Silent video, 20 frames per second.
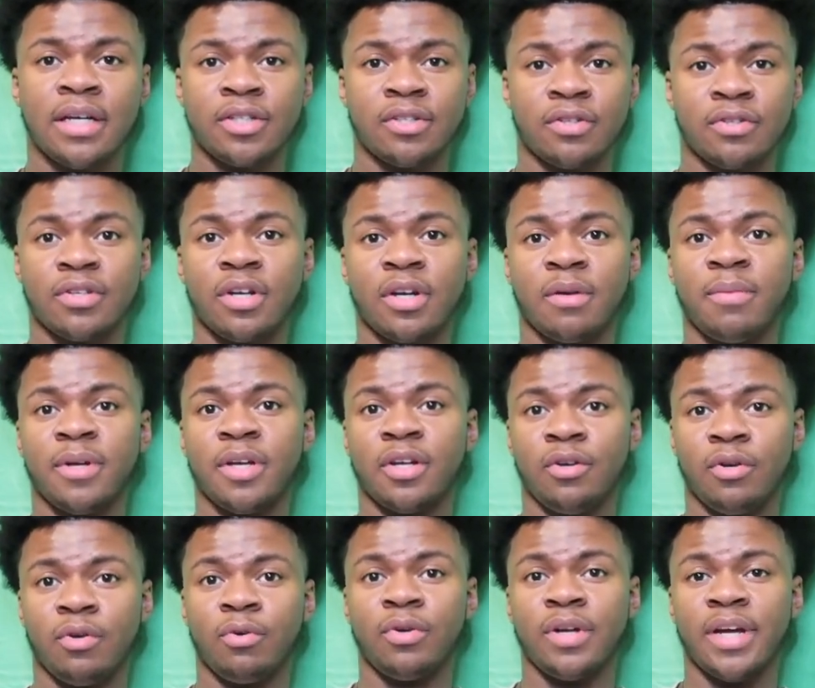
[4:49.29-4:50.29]
So it's going to be a
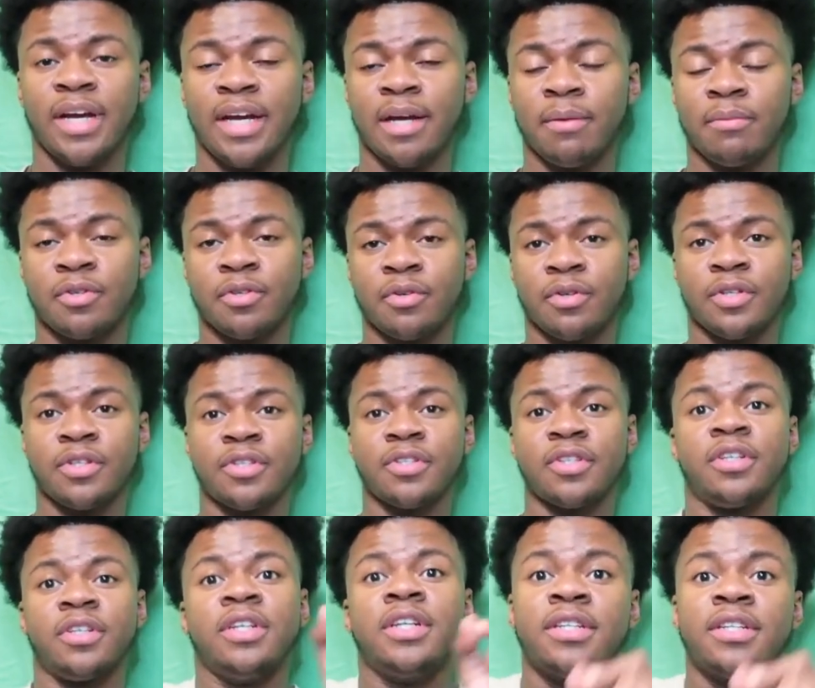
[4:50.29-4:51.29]
new name. So
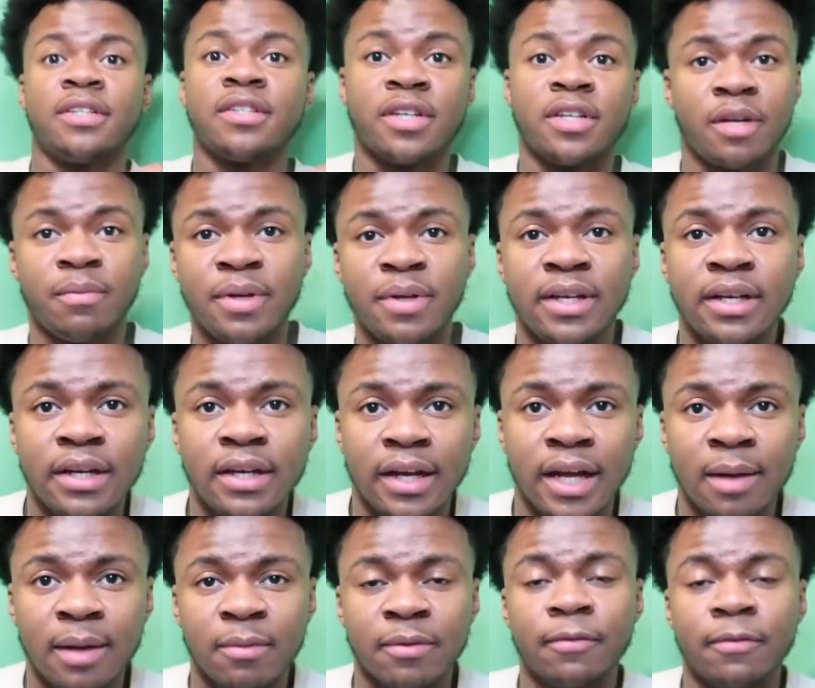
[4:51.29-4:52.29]
just, this is going to be in the
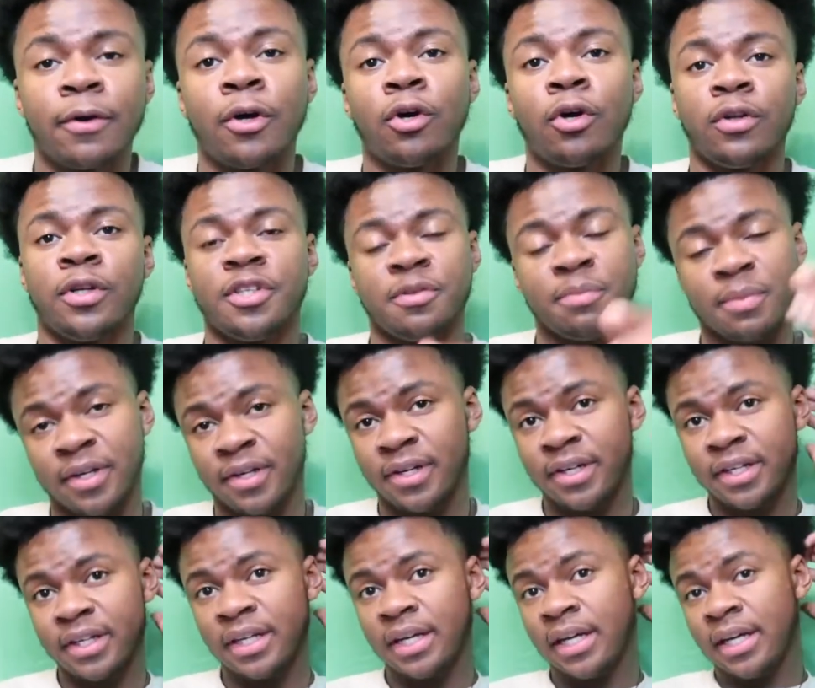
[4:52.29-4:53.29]
name of the Holy
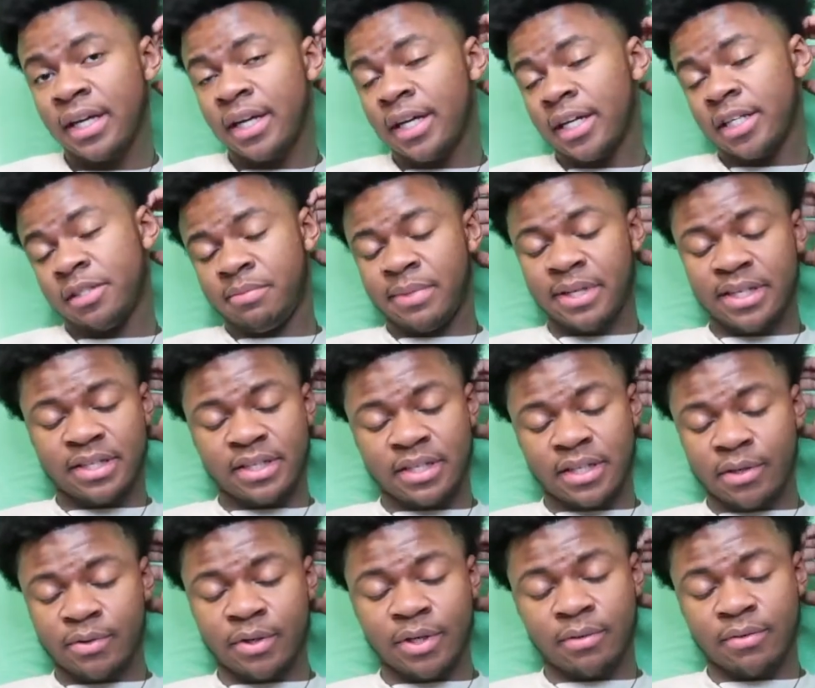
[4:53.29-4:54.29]
Spirit, is
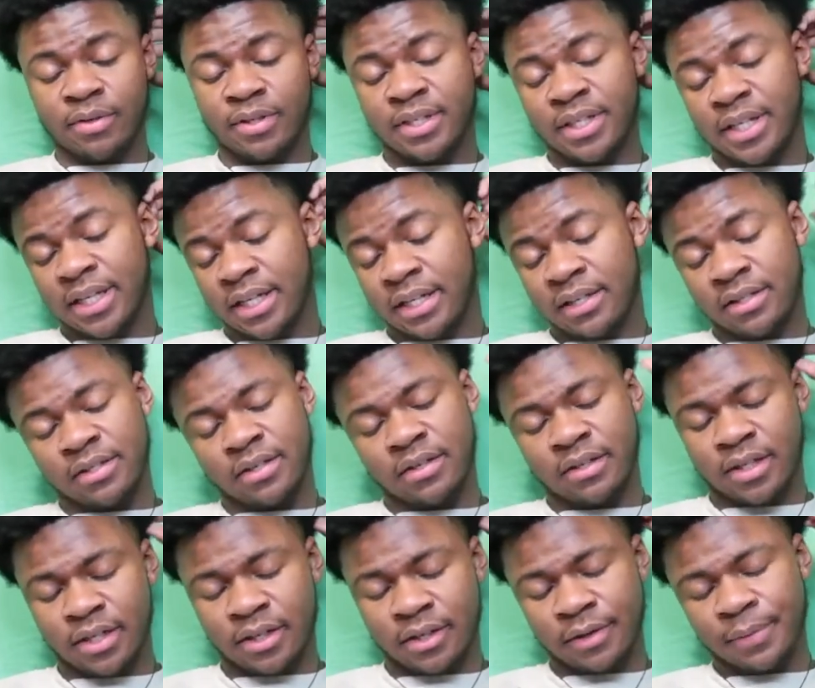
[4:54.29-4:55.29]
basically what he was saying. So
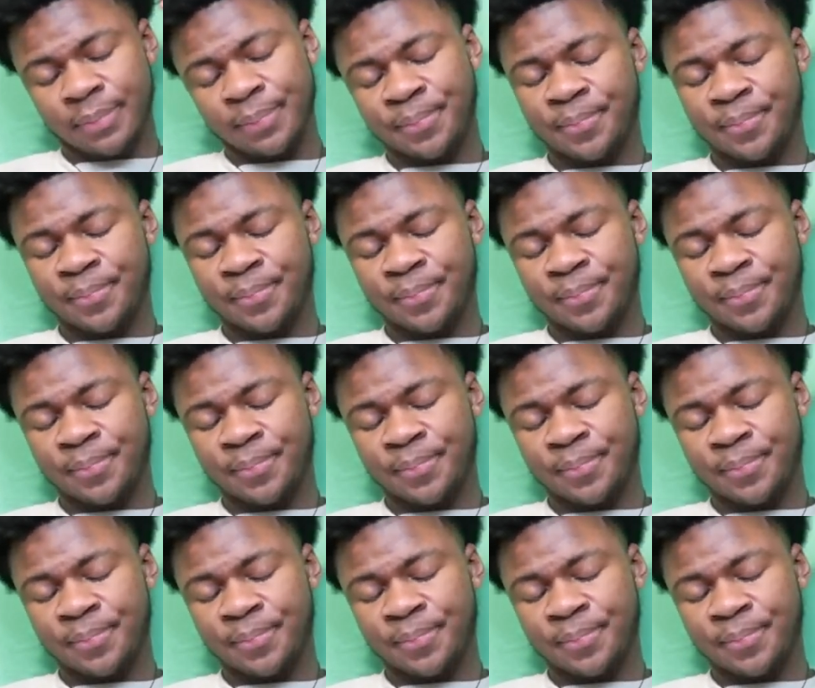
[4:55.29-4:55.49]
look,